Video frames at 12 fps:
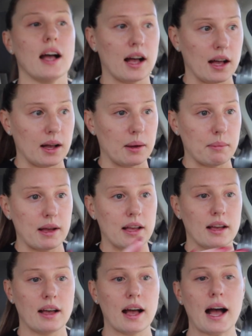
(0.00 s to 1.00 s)

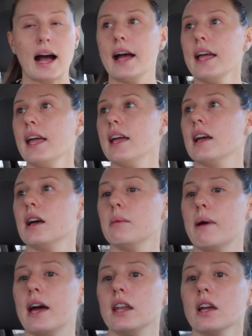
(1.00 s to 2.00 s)
I am
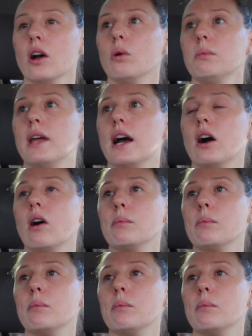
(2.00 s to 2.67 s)
heading home now.